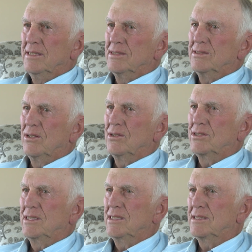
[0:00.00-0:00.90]
So
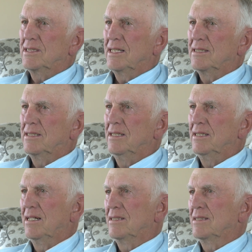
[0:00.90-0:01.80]
she said,
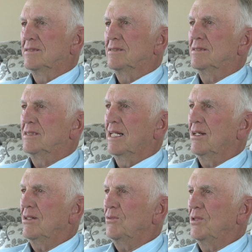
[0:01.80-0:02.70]

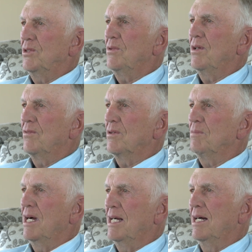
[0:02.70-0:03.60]
Jerry, will you run over to
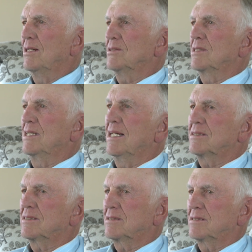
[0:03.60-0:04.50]
my house and
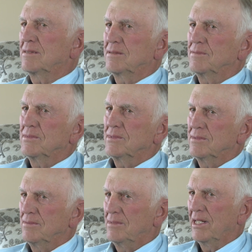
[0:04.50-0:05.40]
ask
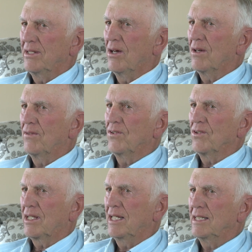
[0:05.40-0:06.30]
my daughter for
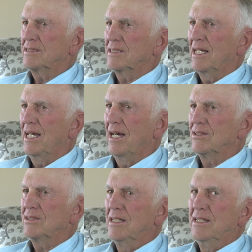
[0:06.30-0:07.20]
the keys to the house?